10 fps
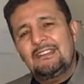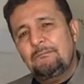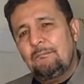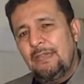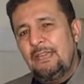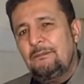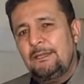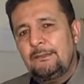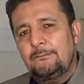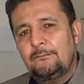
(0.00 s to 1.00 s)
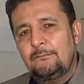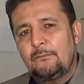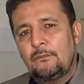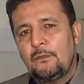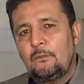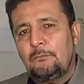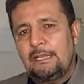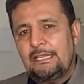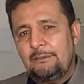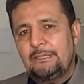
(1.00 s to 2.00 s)
And maybe
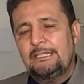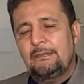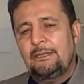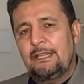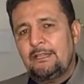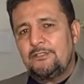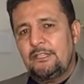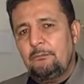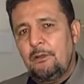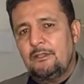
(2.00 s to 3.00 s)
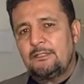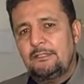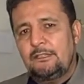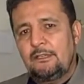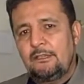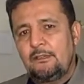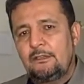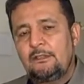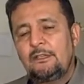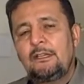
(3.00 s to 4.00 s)
by giving them an extra deposit,
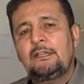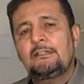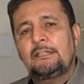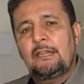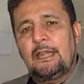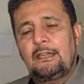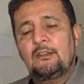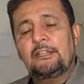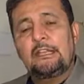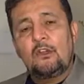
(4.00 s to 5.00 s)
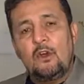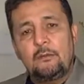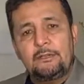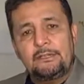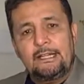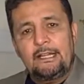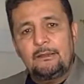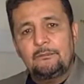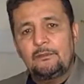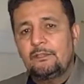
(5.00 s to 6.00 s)
the landlord can
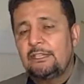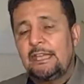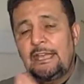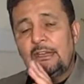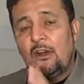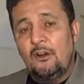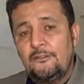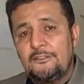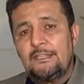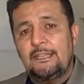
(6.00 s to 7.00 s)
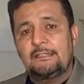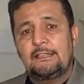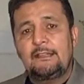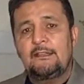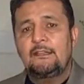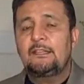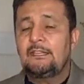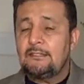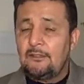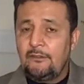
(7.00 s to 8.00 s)
overcome and offset
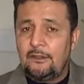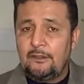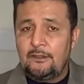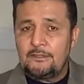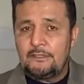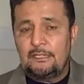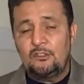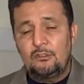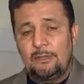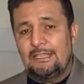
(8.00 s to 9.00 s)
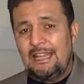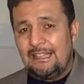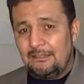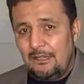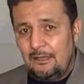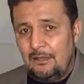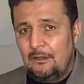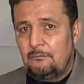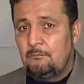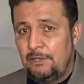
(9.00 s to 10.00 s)
his fears that you may not
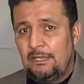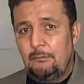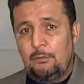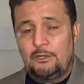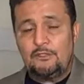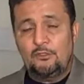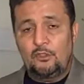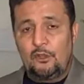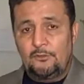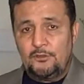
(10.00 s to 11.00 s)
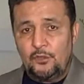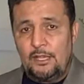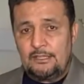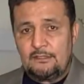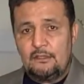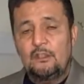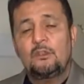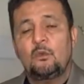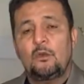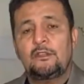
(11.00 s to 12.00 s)
be a person of trust
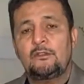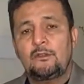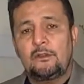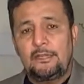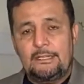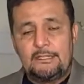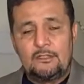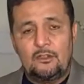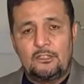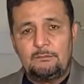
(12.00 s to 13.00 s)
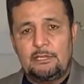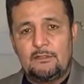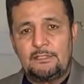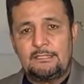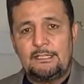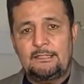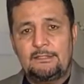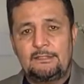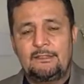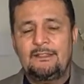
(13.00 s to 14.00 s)
when your credit score is below
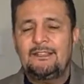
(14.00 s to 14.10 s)
600.